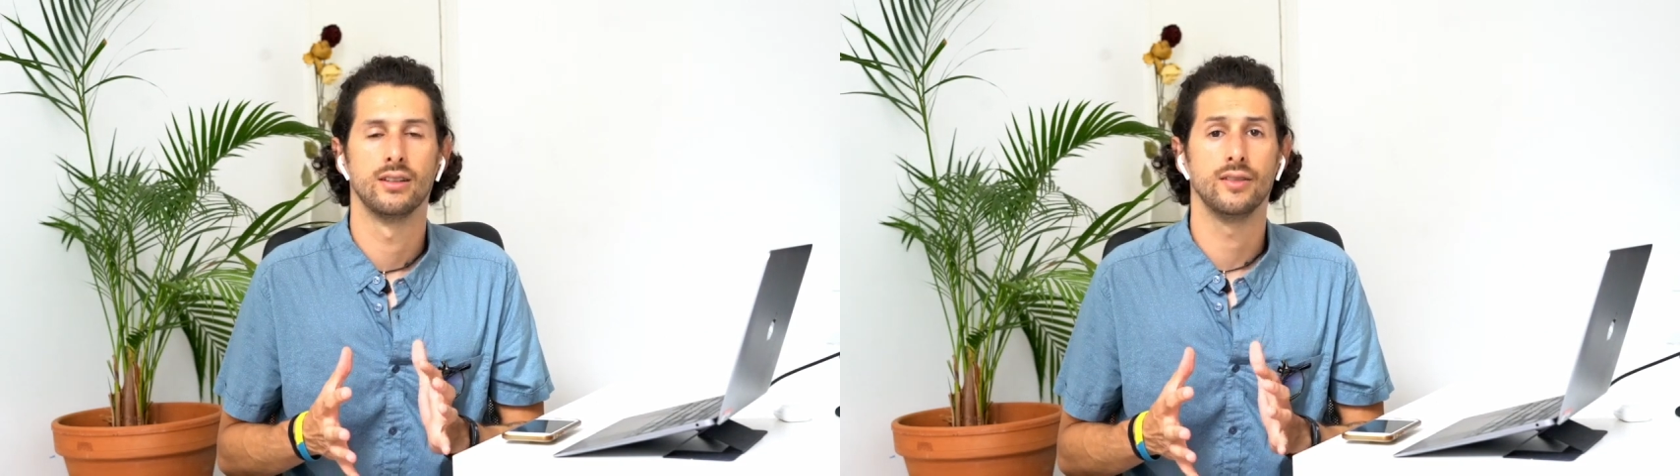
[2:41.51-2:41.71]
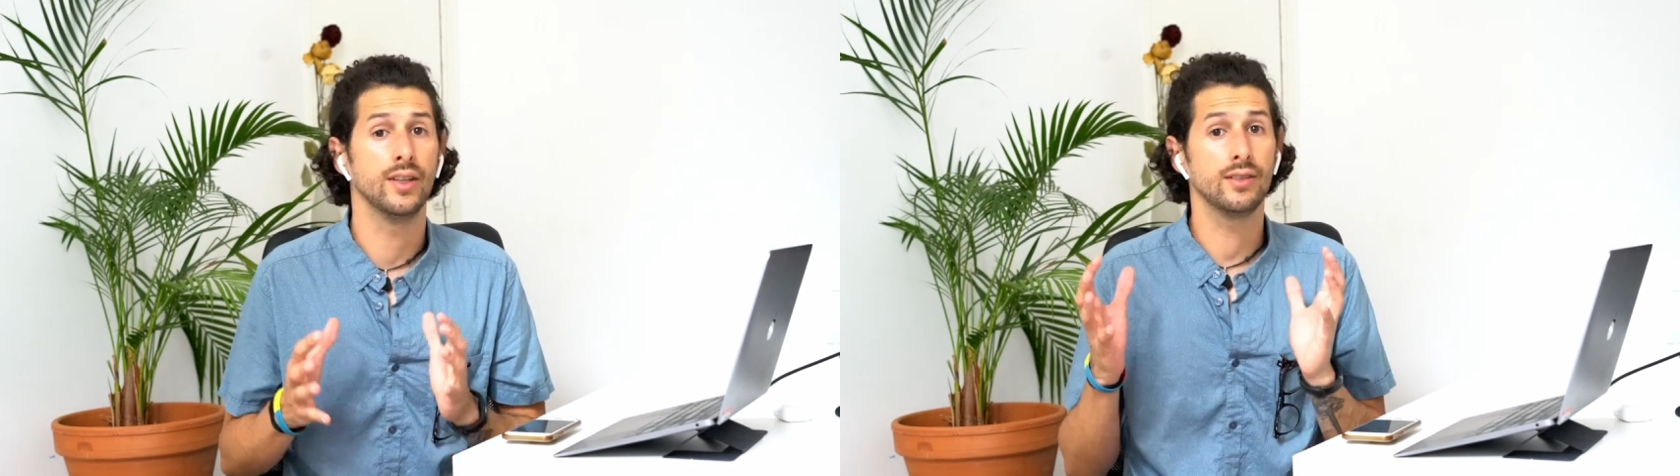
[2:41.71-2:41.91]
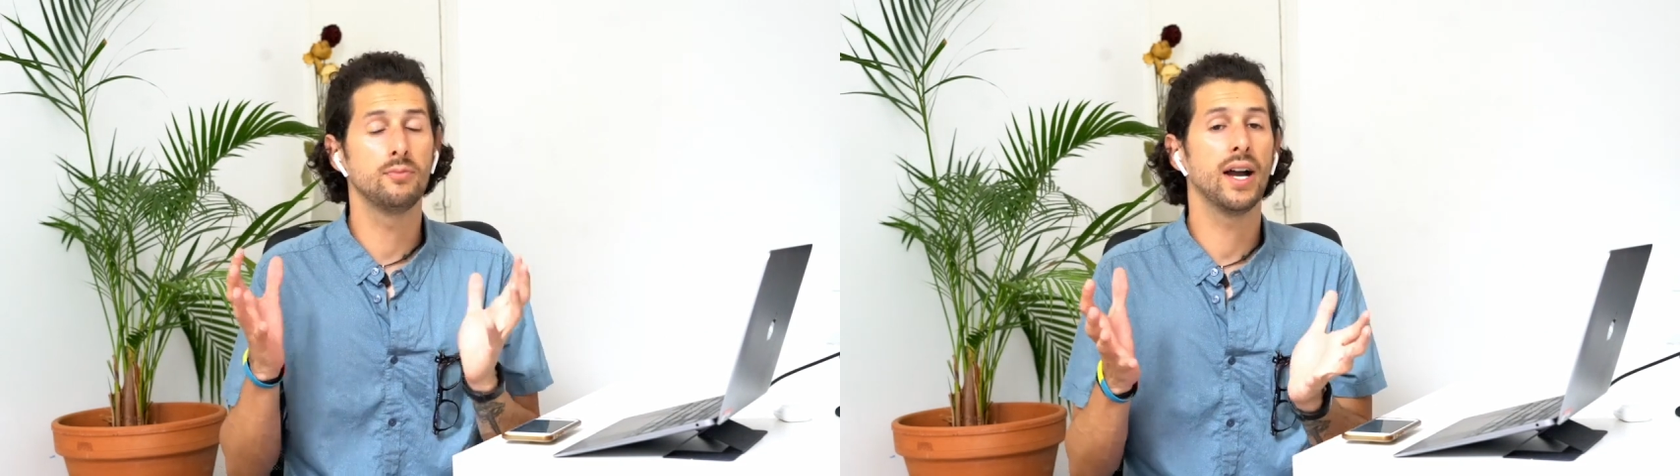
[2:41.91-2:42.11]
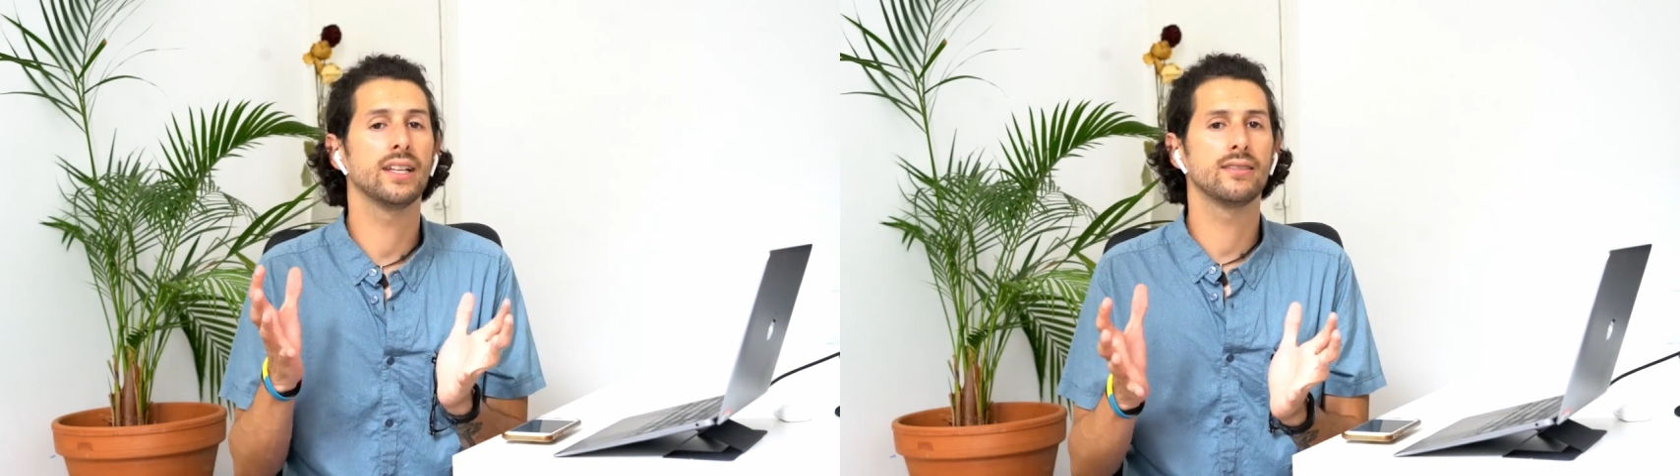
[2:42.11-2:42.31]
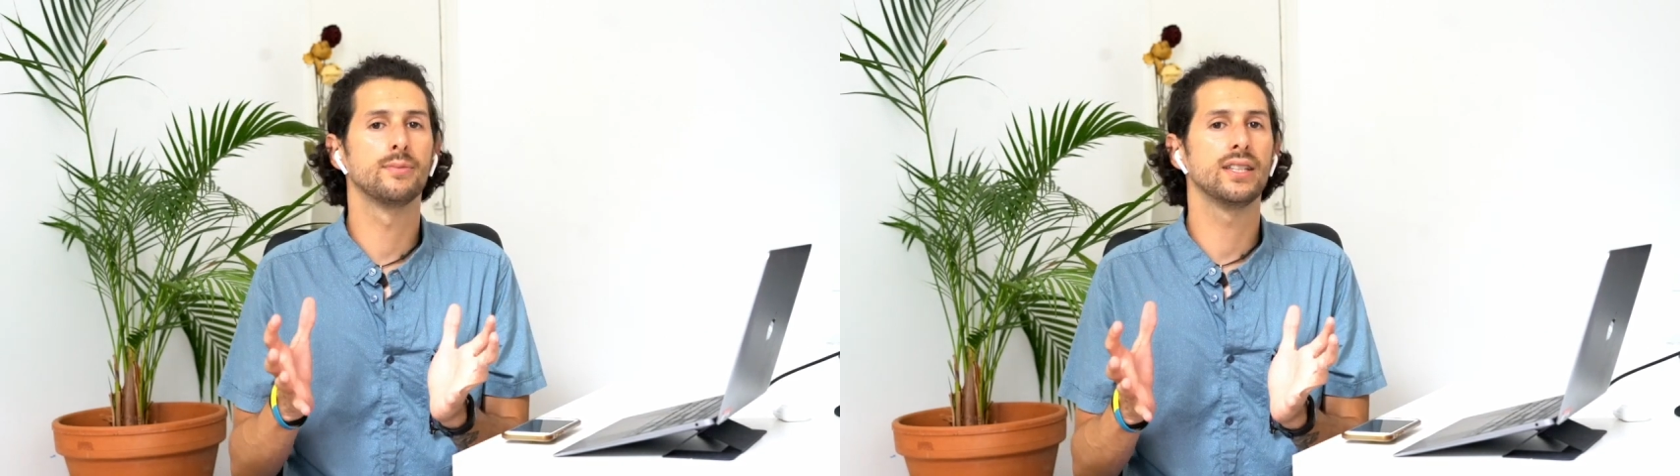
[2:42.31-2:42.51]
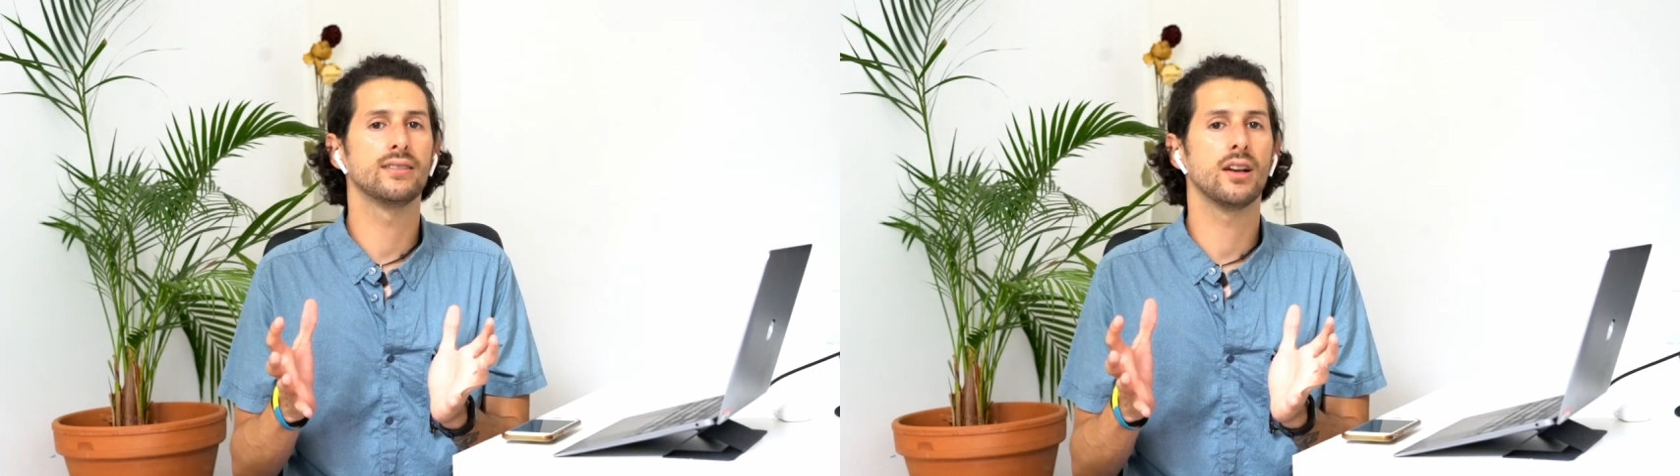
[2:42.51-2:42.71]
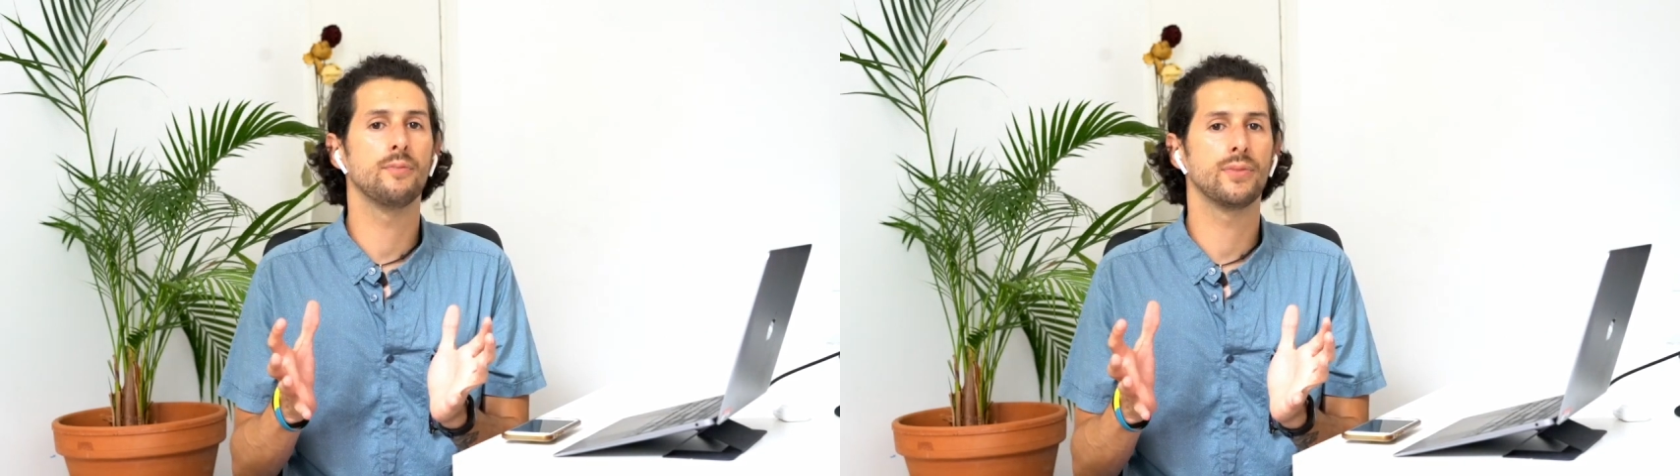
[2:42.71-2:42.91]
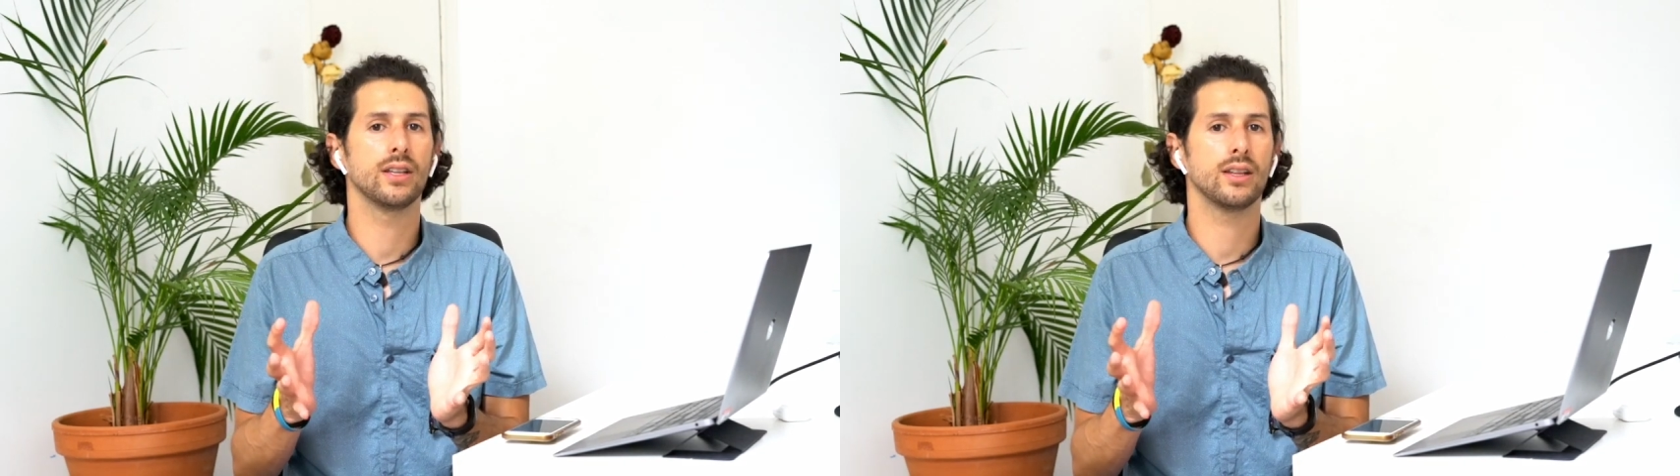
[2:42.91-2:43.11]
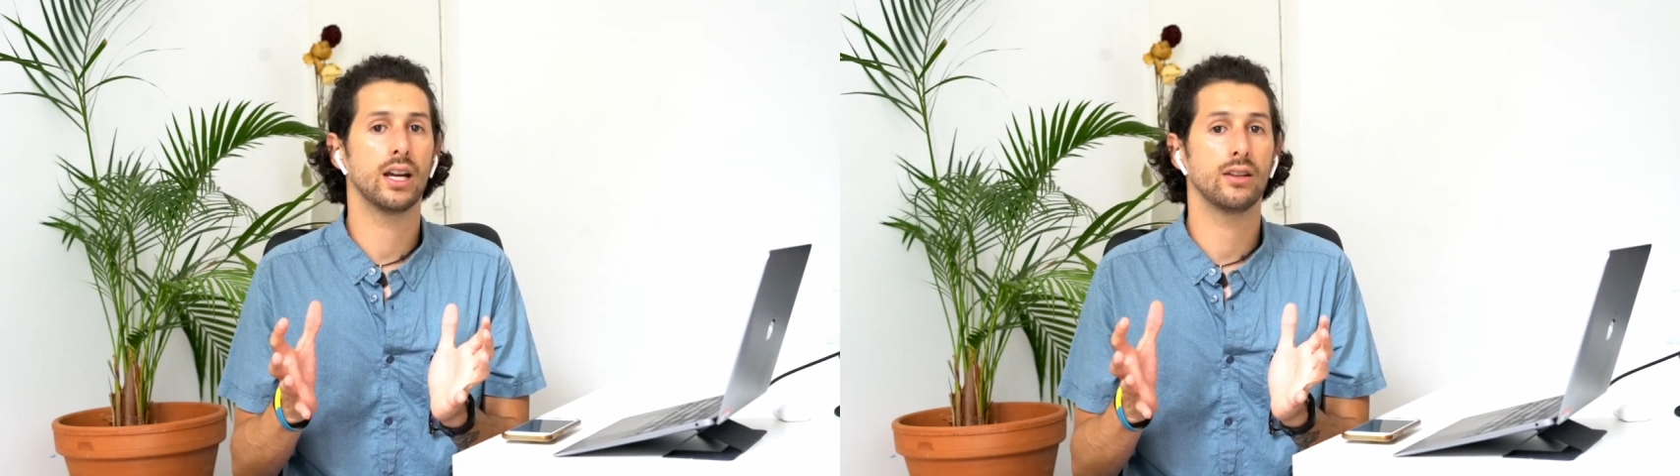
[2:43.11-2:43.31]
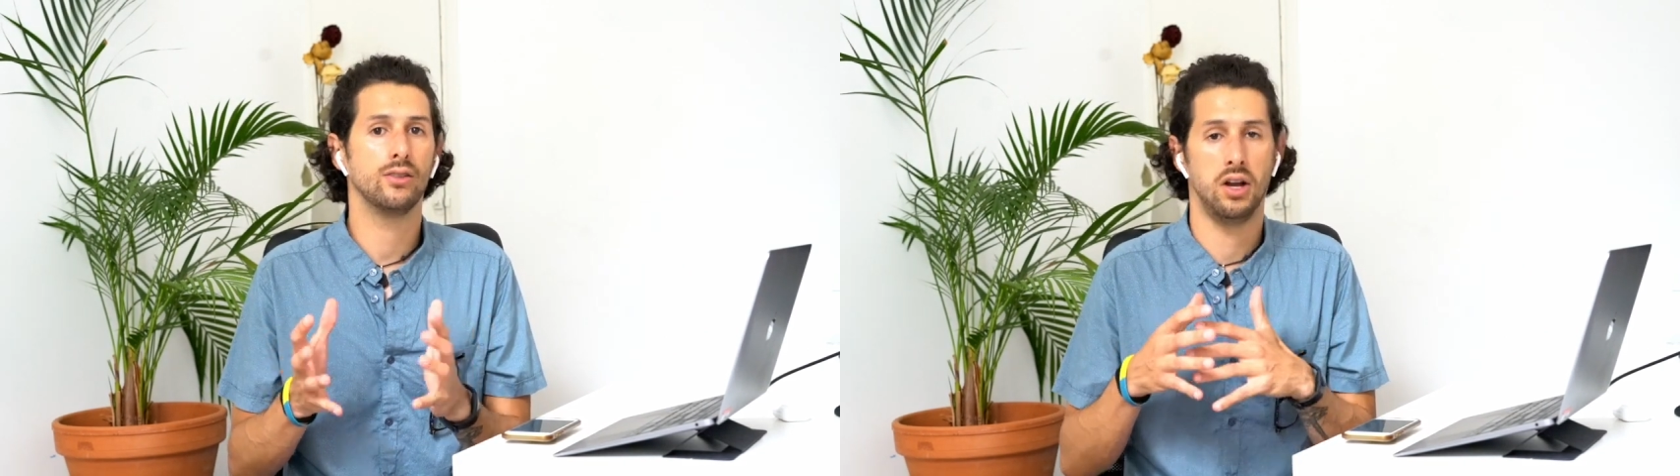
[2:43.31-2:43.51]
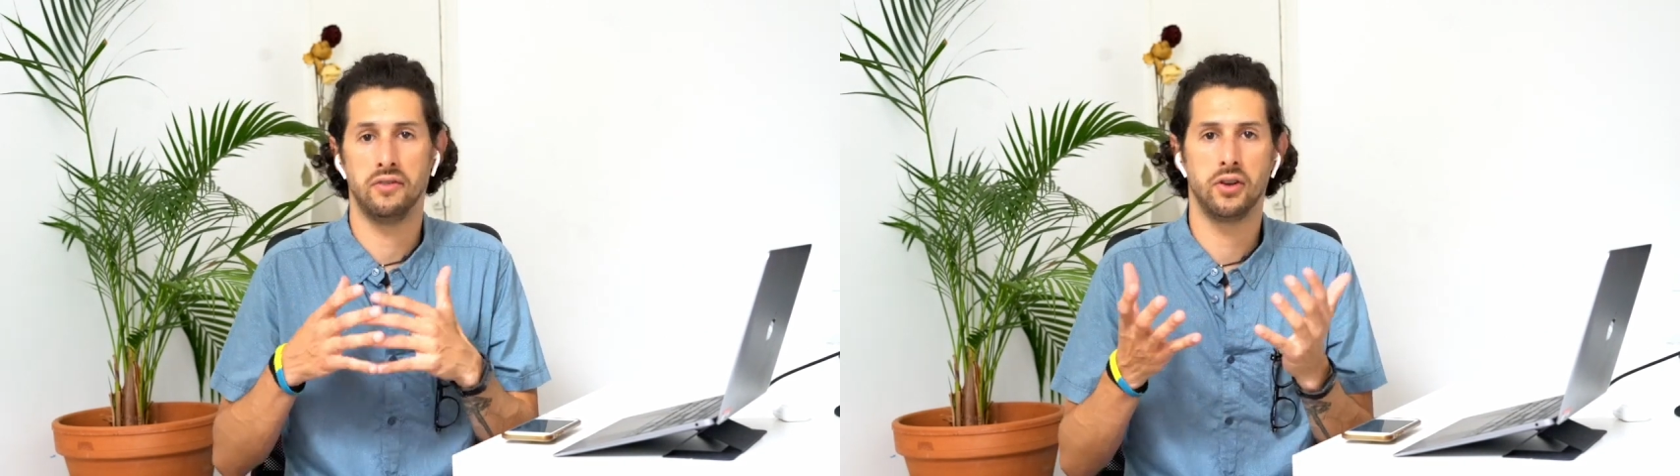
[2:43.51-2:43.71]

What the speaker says: This might be something that you have